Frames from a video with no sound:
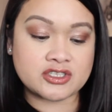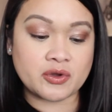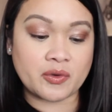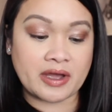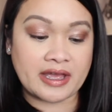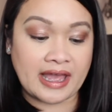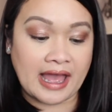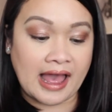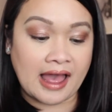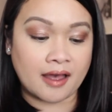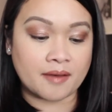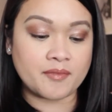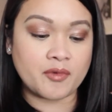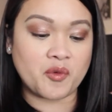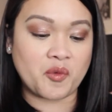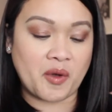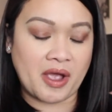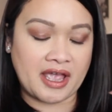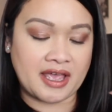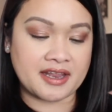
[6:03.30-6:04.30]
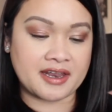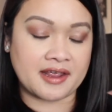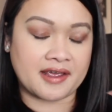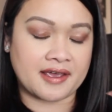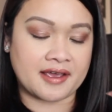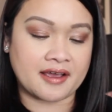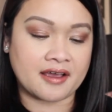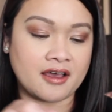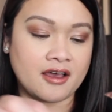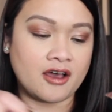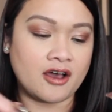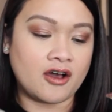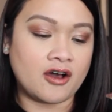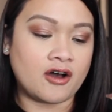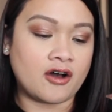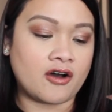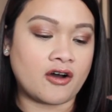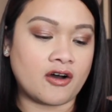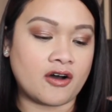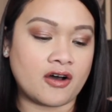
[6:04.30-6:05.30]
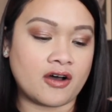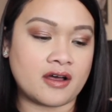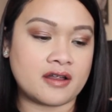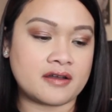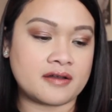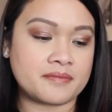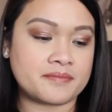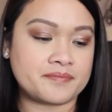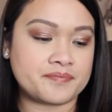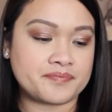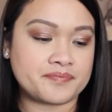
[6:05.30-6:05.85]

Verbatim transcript: So I am waiting on